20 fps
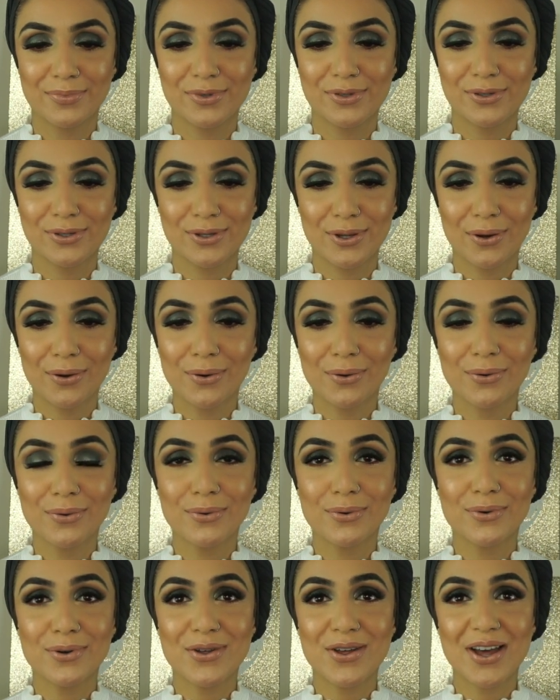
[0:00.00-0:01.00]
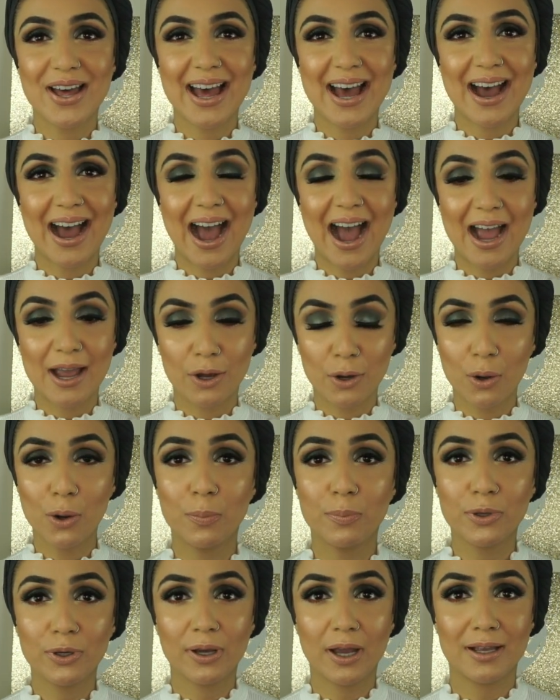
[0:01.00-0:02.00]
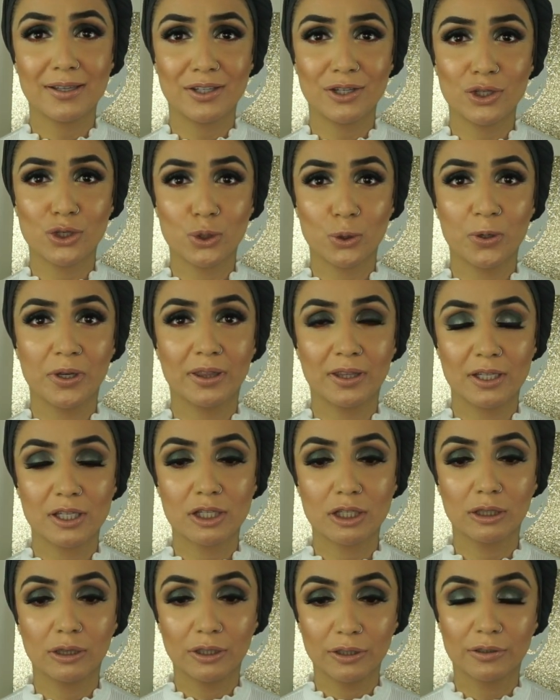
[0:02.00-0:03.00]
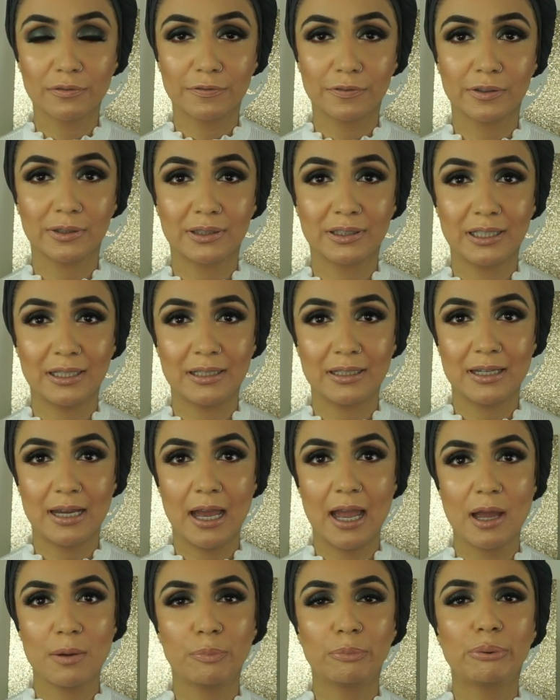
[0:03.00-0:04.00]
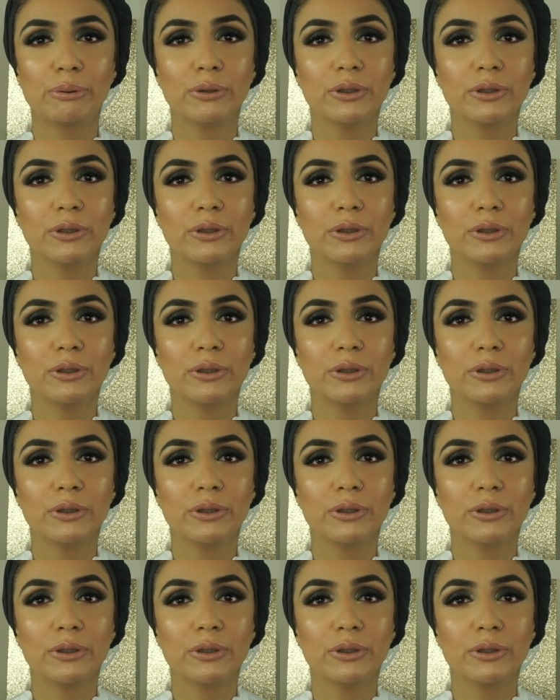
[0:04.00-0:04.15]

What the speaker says: So I hope you guys enjoyed this look for today.